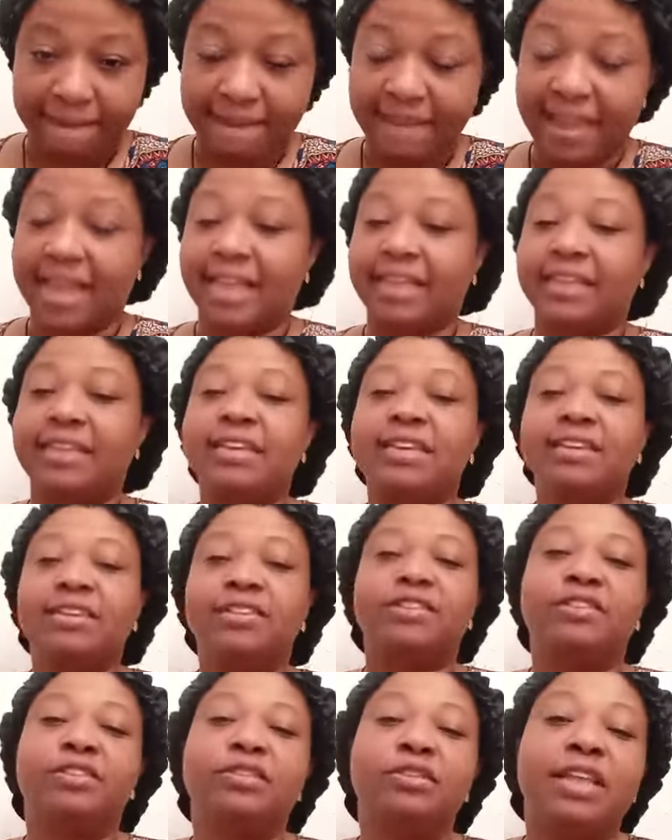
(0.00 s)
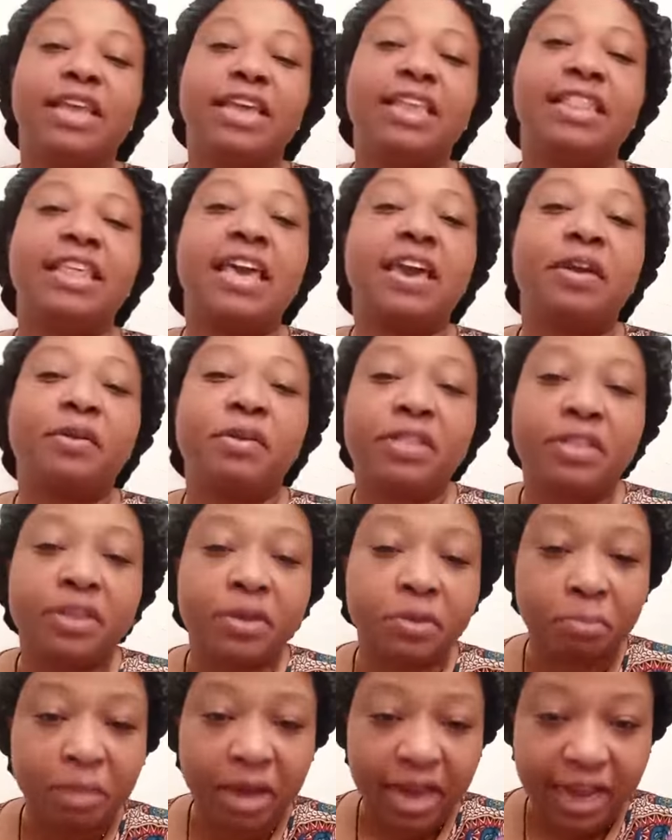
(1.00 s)
Yeah. So they inherit
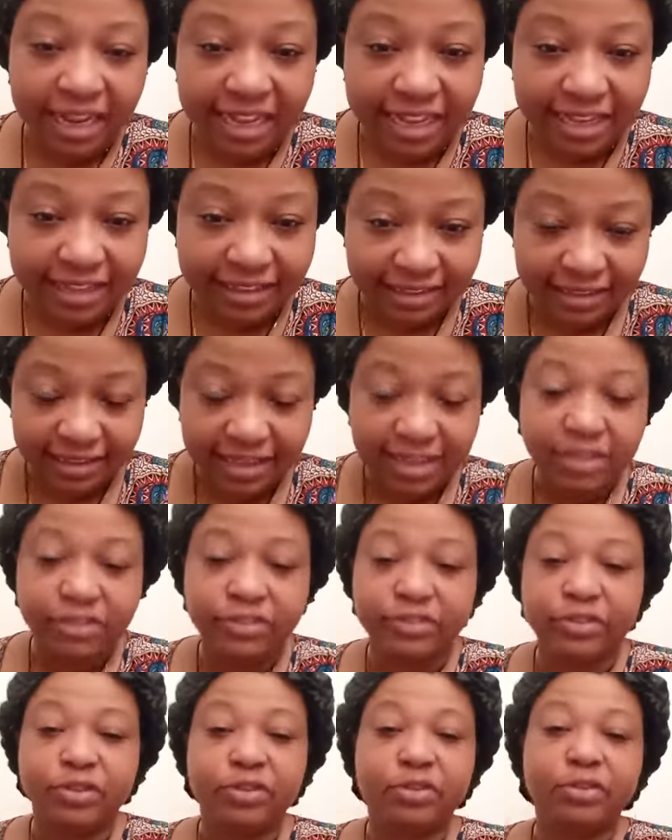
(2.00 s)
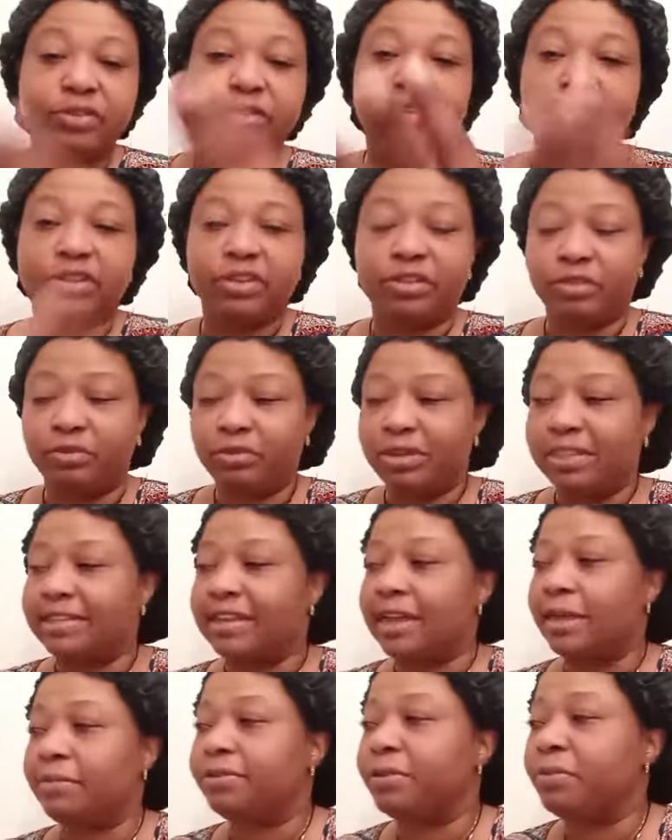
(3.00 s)
their bodies. So those are the three
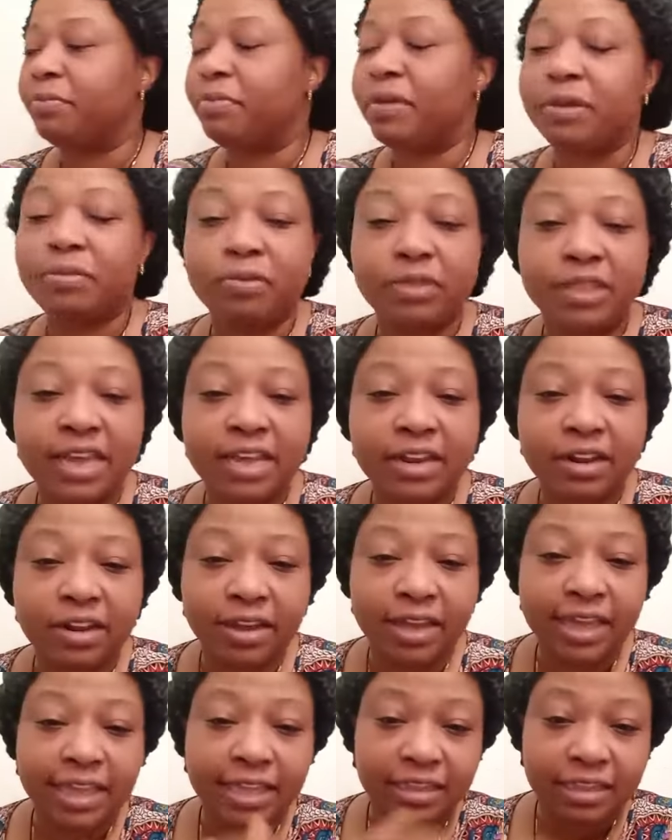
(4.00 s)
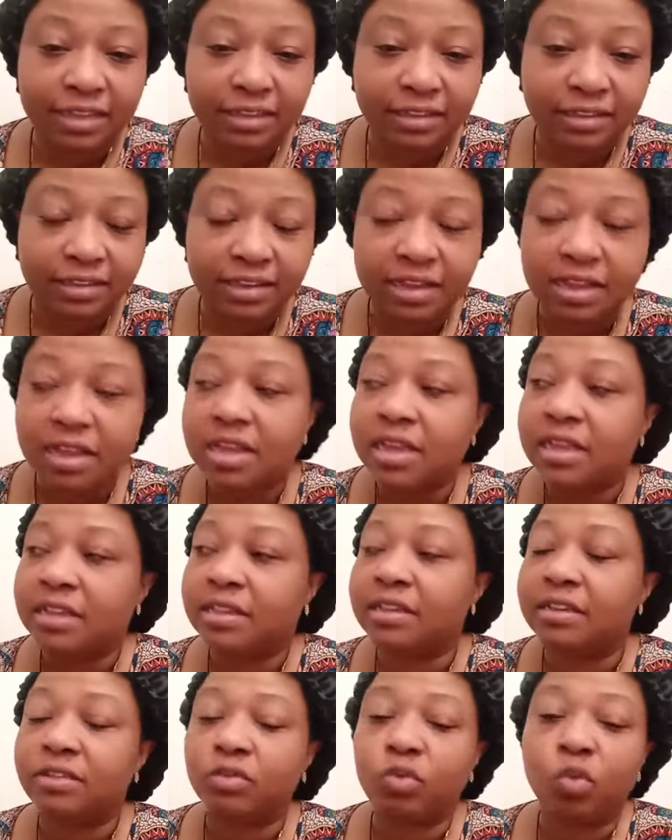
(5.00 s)
types of people that are in this,
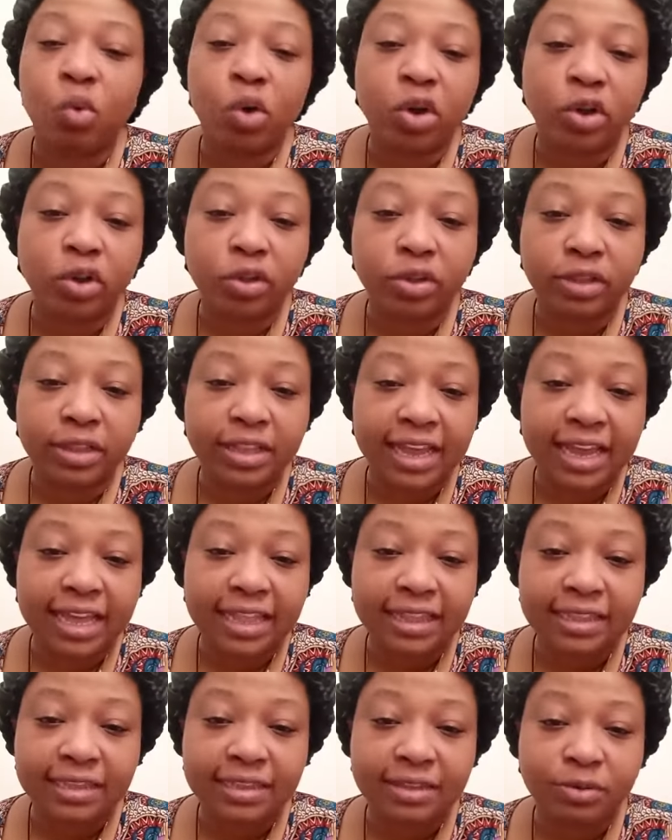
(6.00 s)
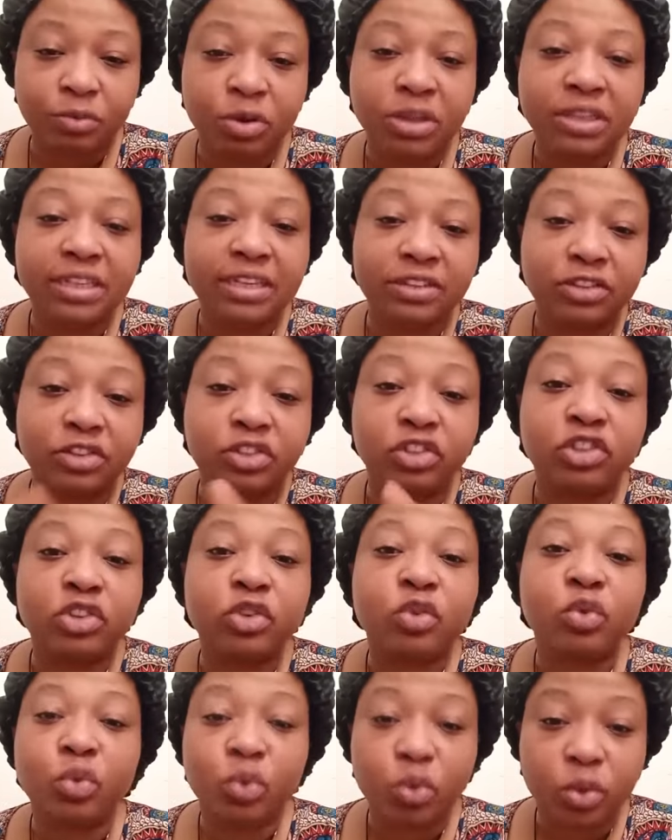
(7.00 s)
this world that, well, this
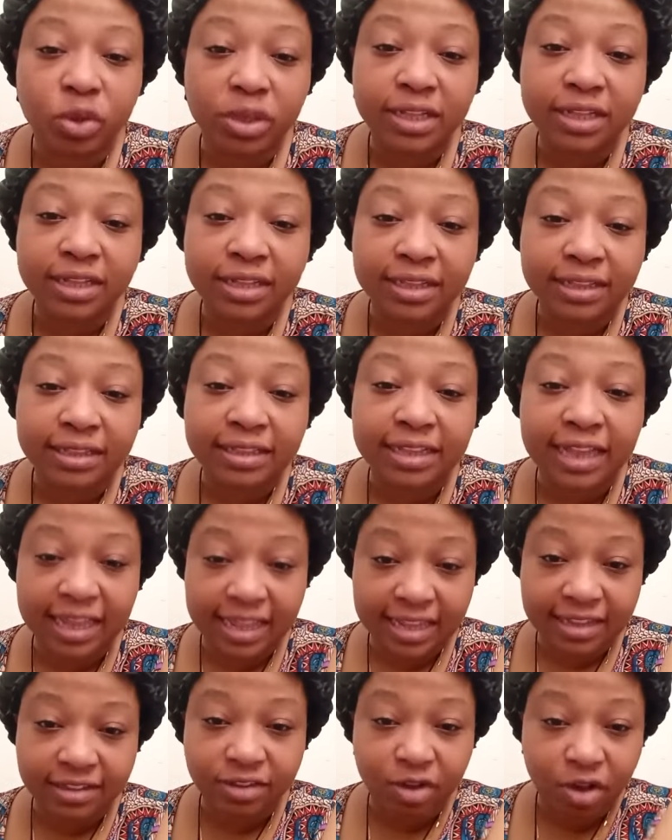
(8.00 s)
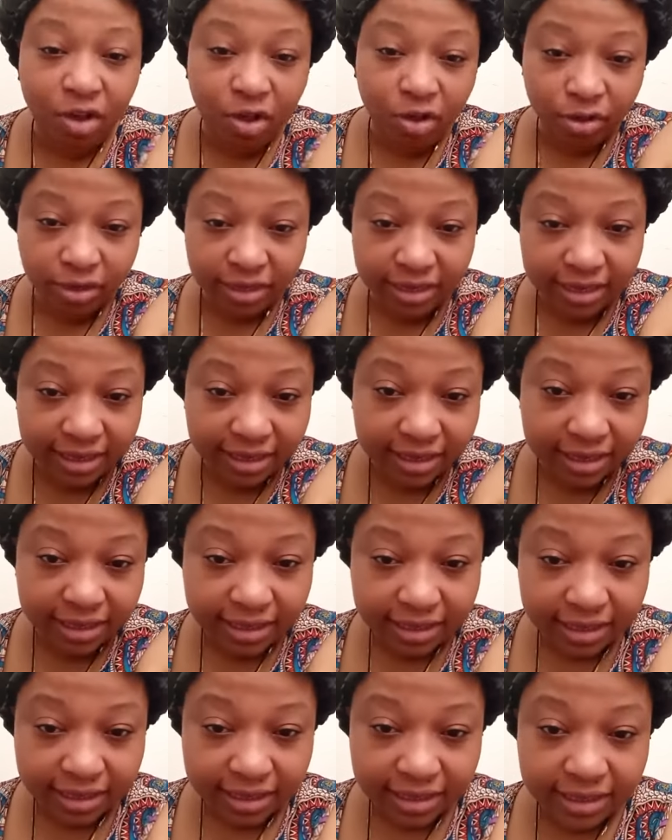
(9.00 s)
zoo that is called
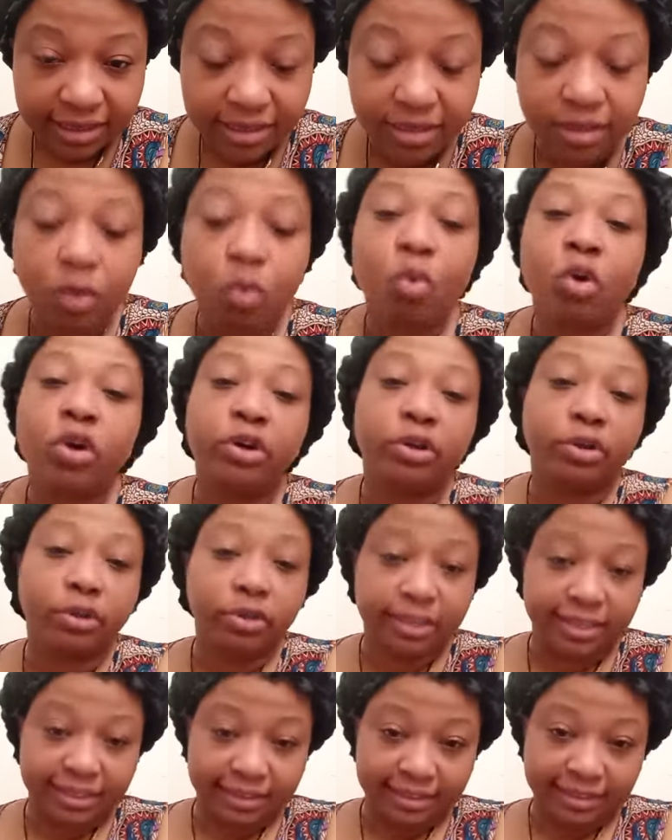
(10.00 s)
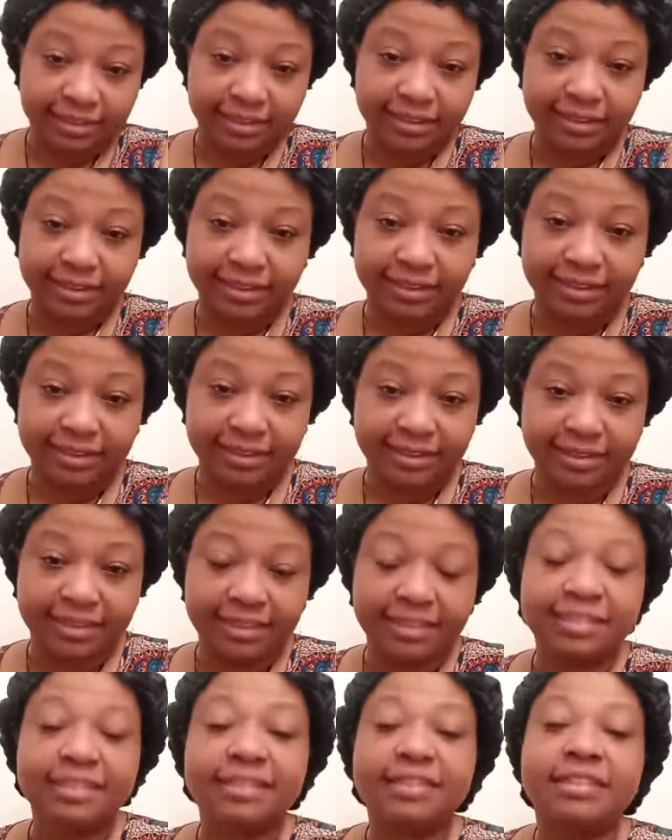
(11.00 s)
the world.
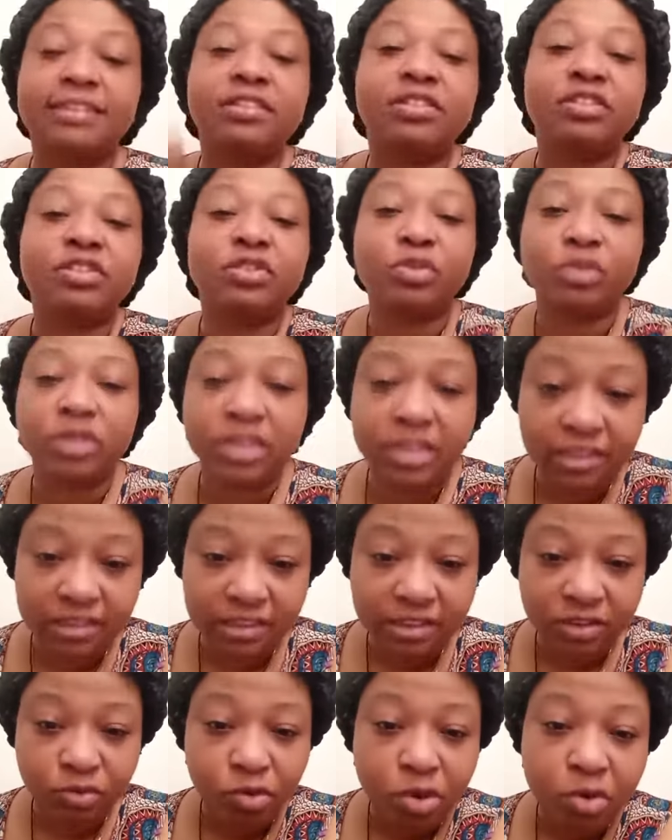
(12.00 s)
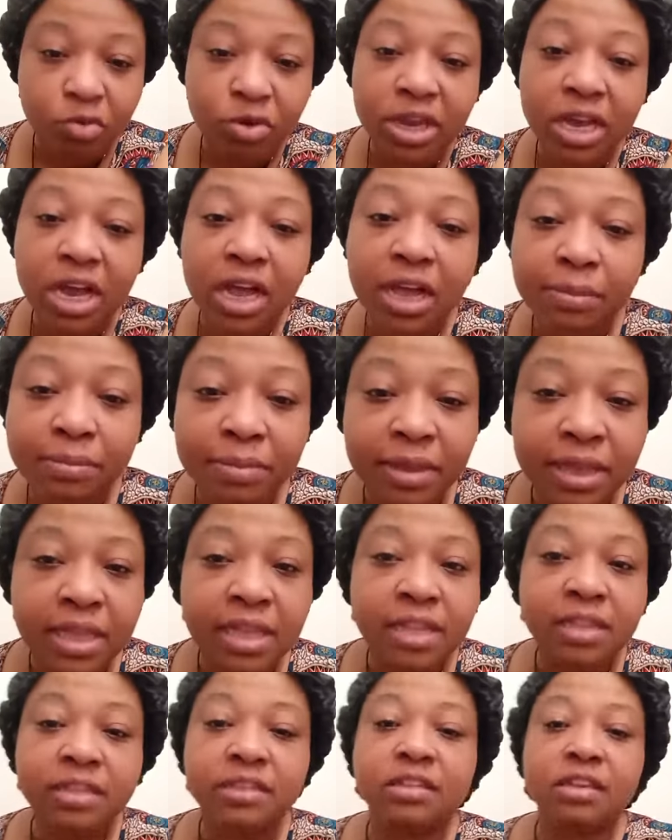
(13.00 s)
This is a zoo. This is where we come
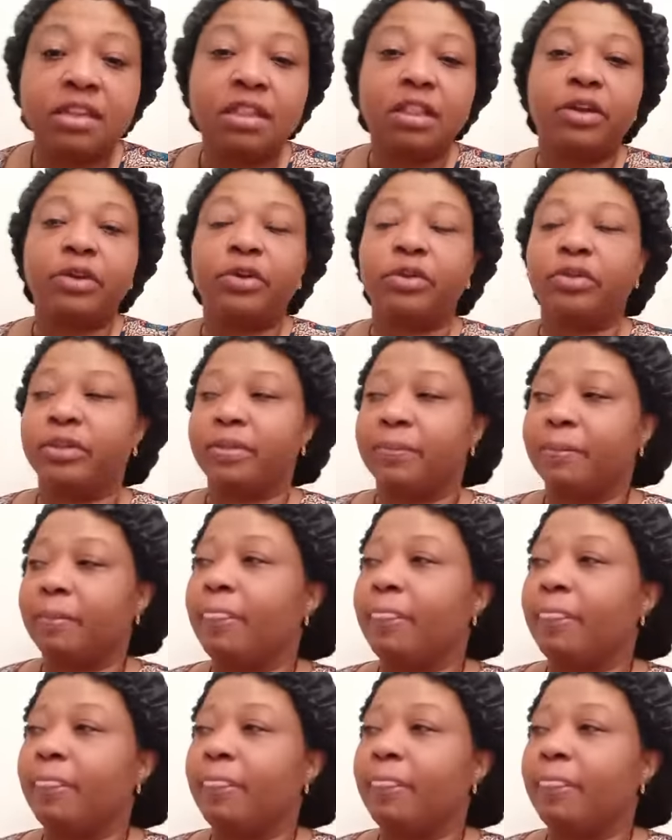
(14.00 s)
to learn.